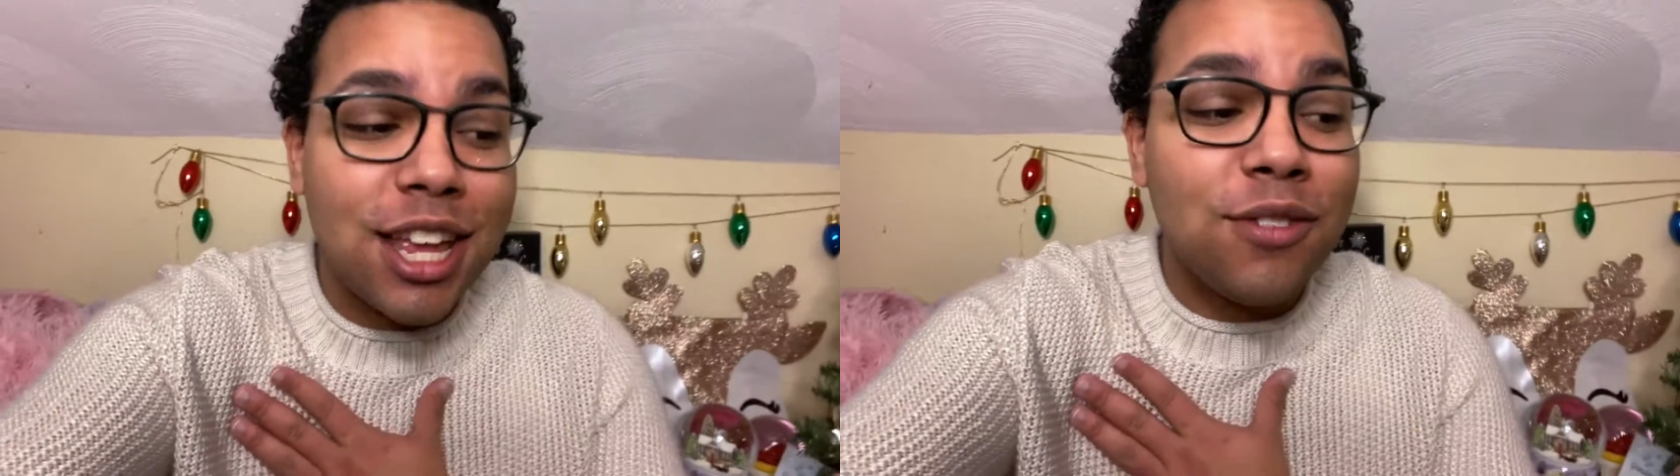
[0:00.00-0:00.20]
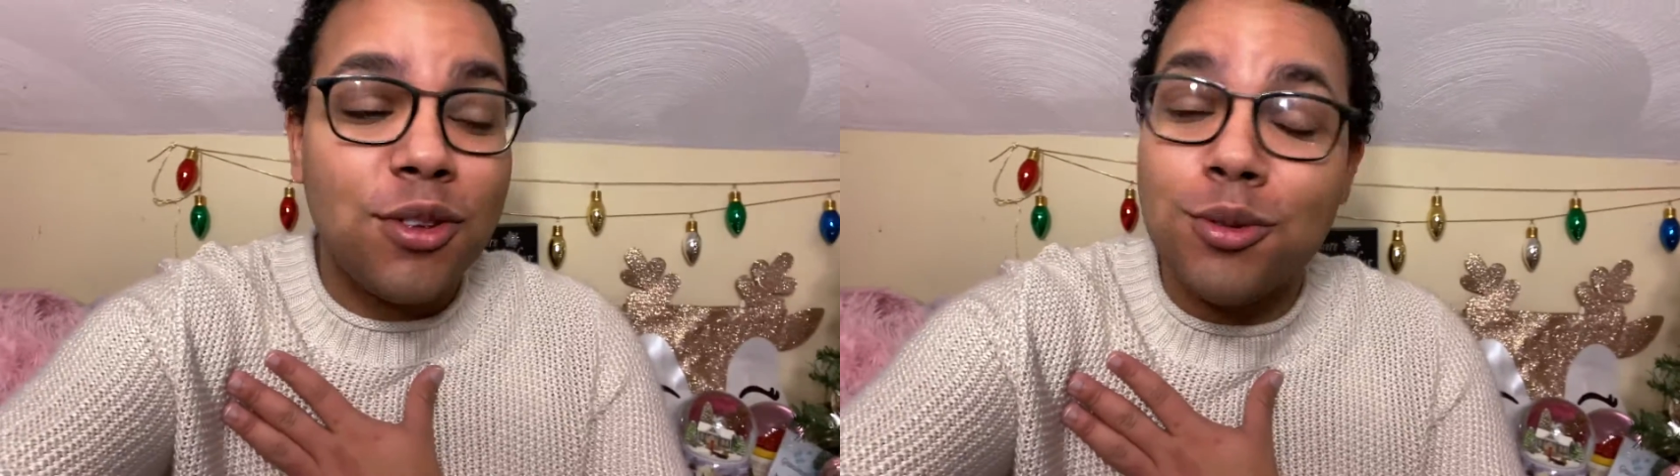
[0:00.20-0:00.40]

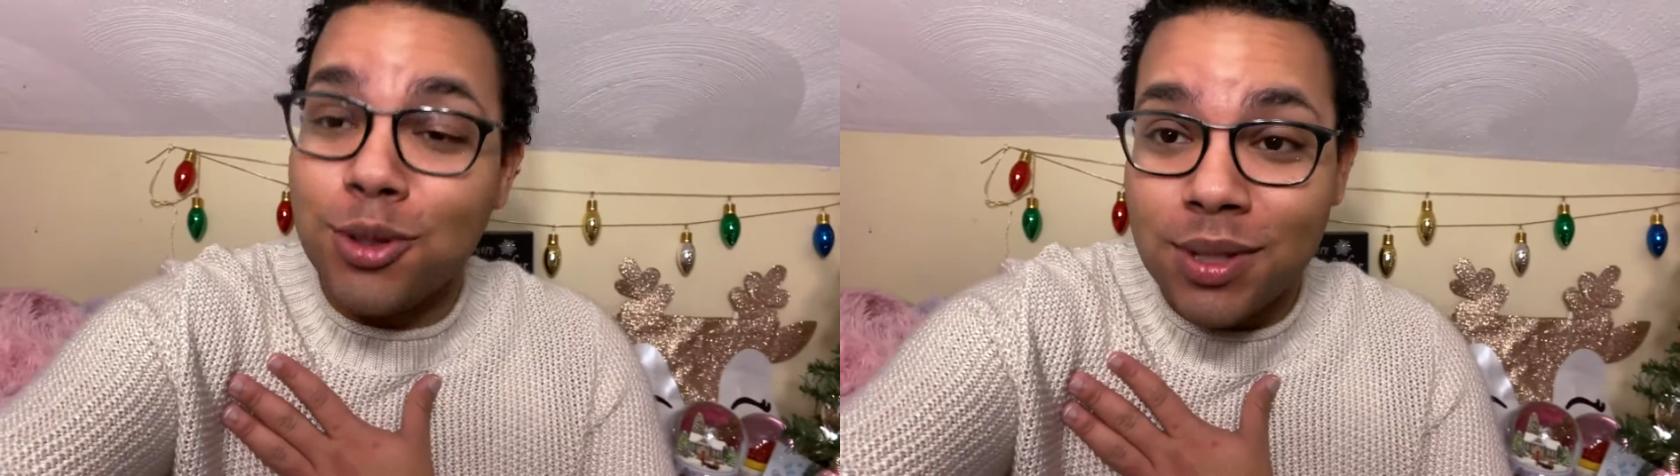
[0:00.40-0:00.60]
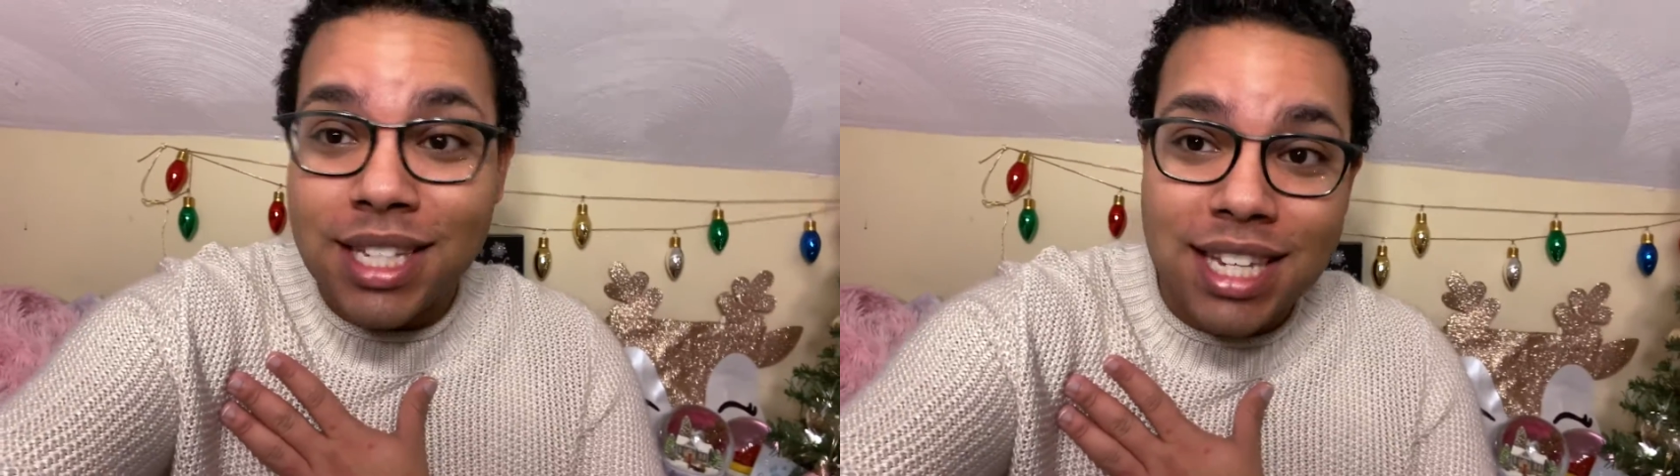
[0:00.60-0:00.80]
if you
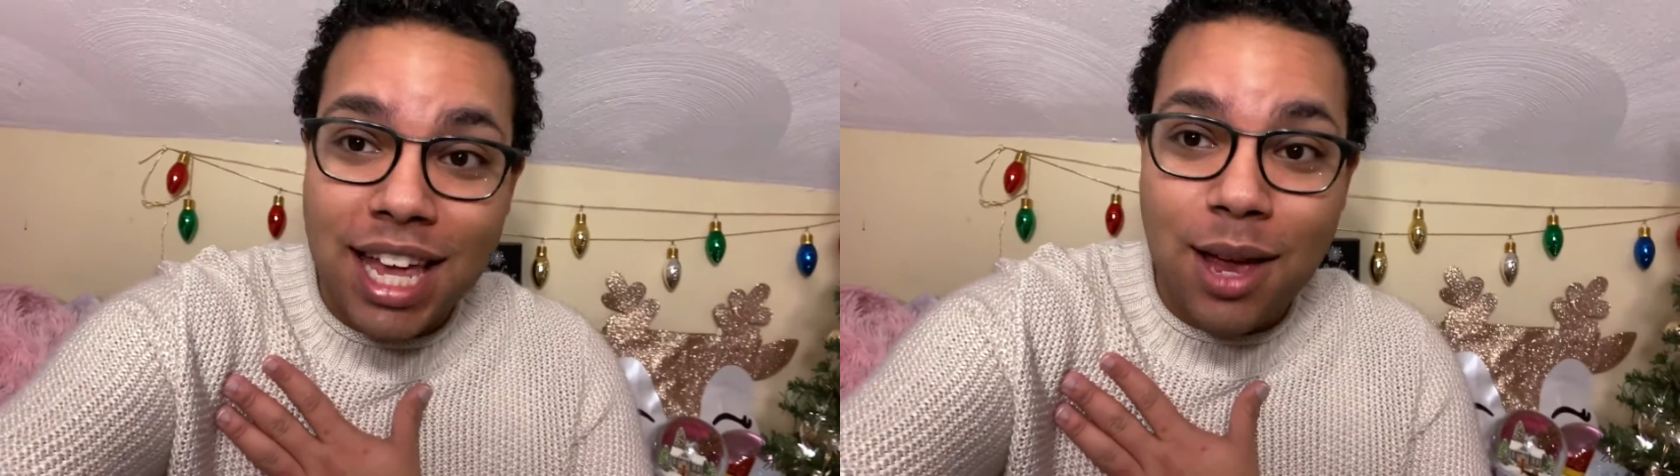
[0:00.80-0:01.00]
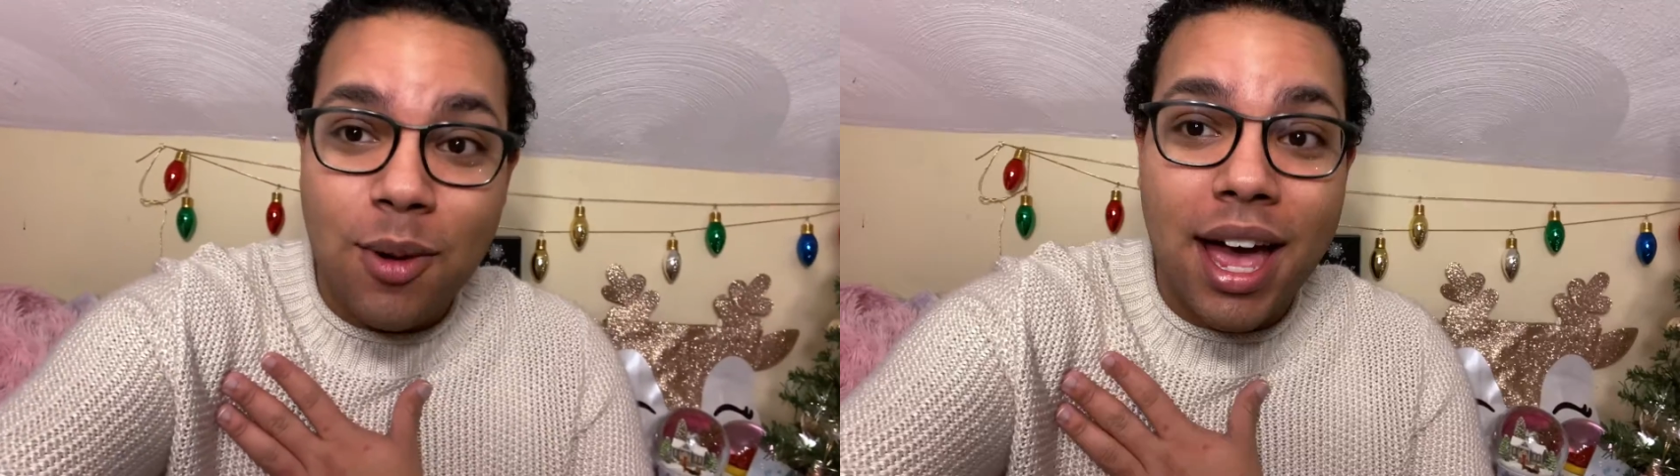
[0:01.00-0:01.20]
do this
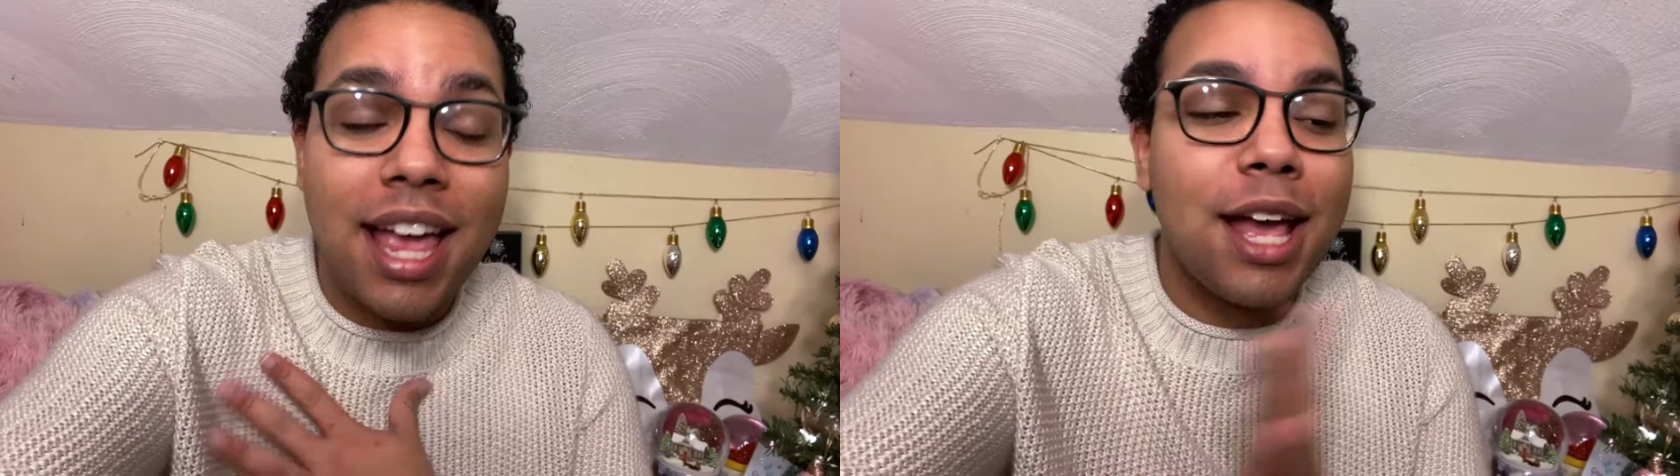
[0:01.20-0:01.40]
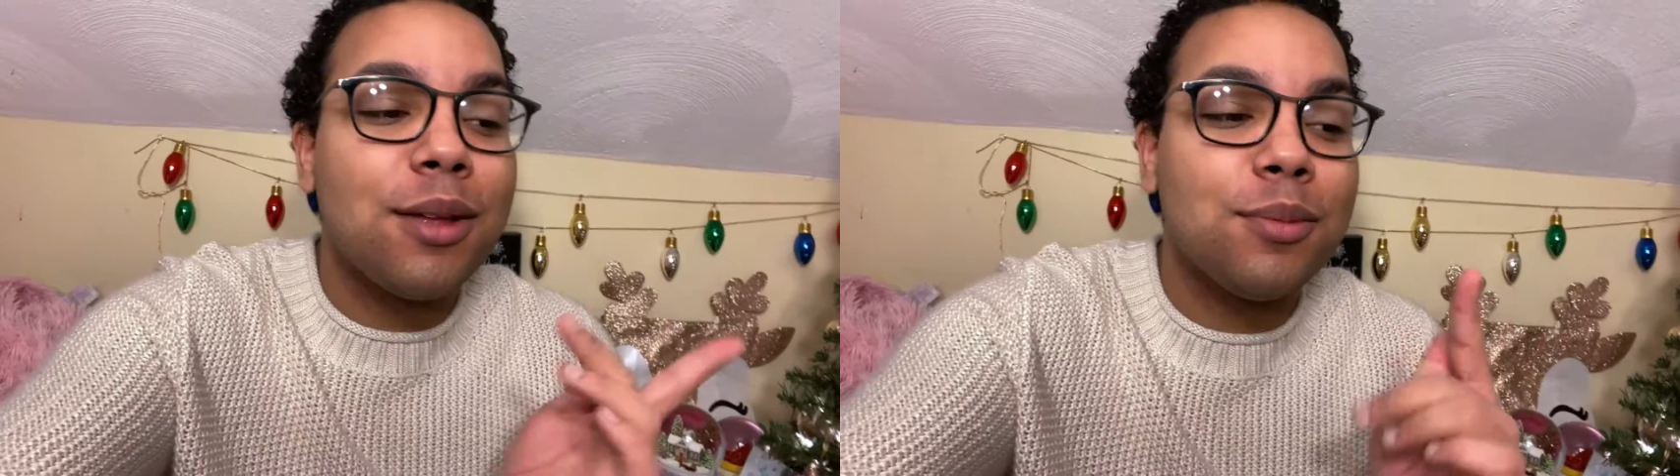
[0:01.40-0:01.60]

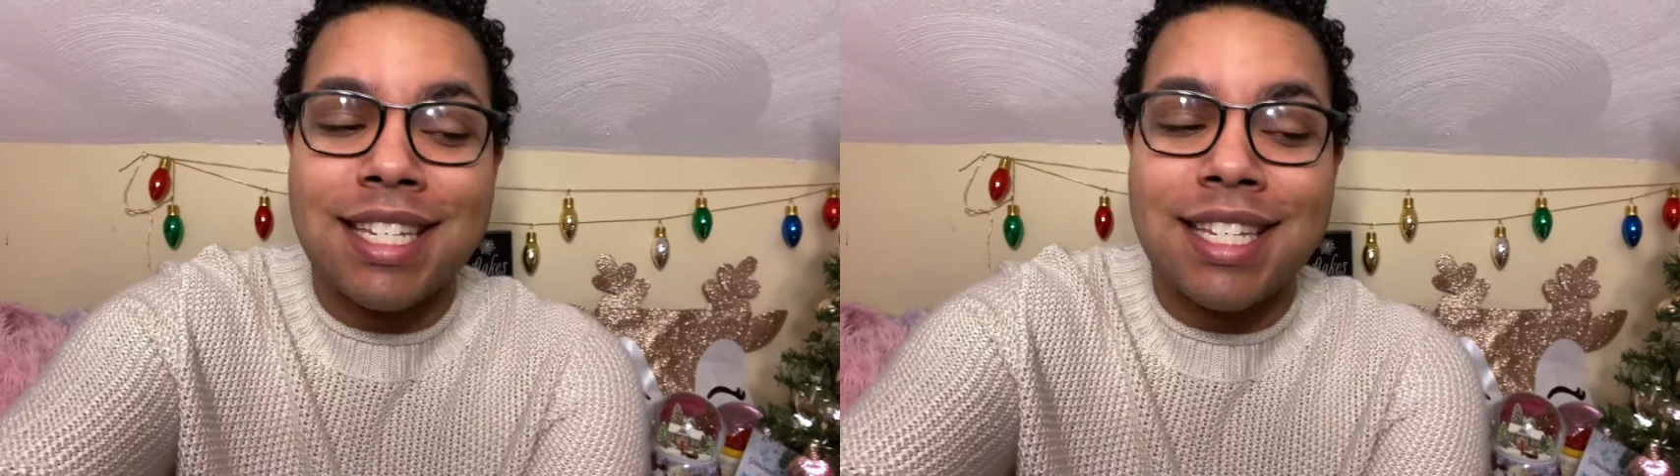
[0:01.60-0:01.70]
DIY,